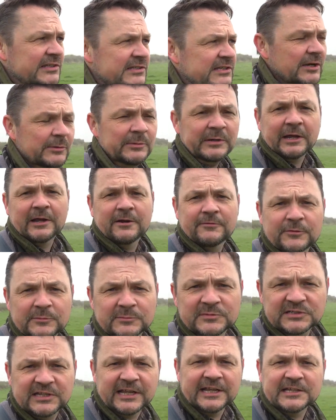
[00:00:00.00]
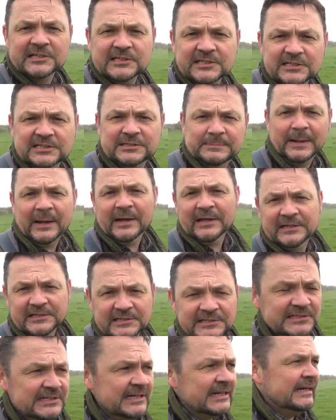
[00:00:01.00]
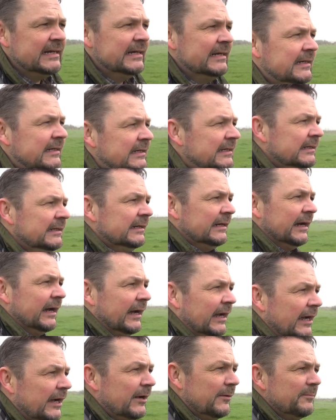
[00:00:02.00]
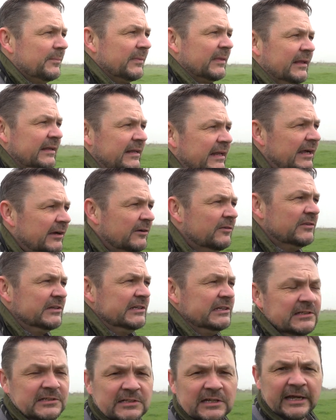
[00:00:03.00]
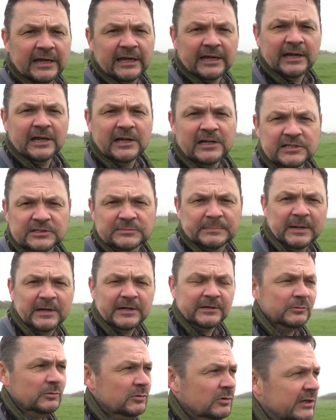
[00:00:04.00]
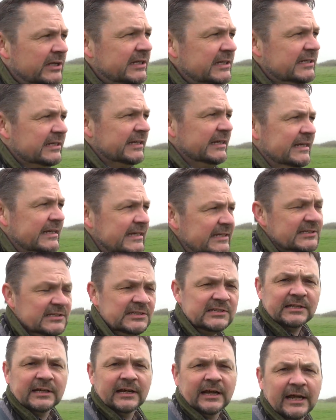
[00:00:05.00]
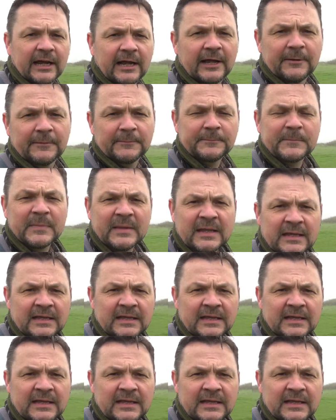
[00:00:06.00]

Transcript: So we go from snakes to spiders um, now the uh, early spider orchid is um,